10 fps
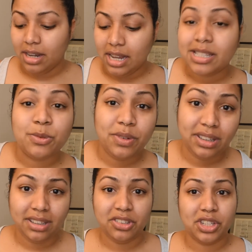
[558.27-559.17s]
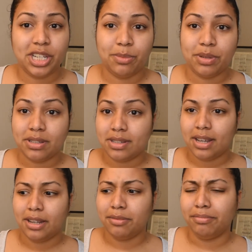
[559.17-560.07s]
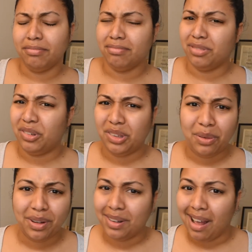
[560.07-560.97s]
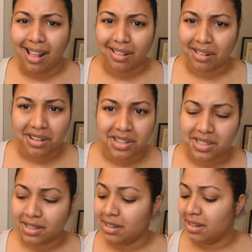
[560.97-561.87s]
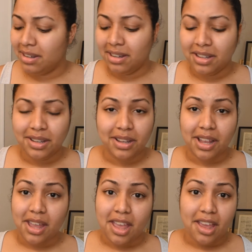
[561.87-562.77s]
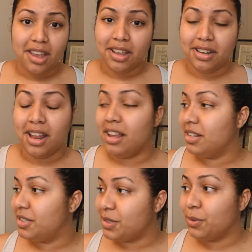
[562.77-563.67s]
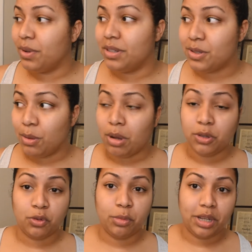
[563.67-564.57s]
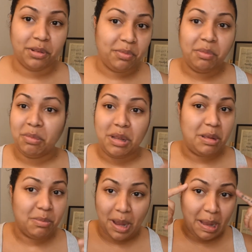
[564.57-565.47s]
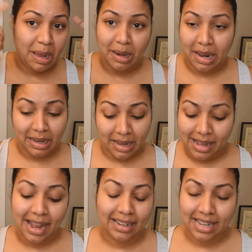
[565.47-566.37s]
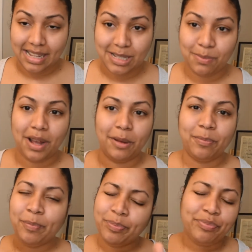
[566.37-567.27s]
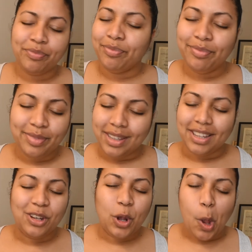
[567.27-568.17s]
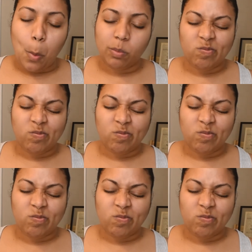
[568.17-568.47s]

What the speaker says: it's really cheap. It's like $7 and it's doing so much for me in my head, I get at least, but you know,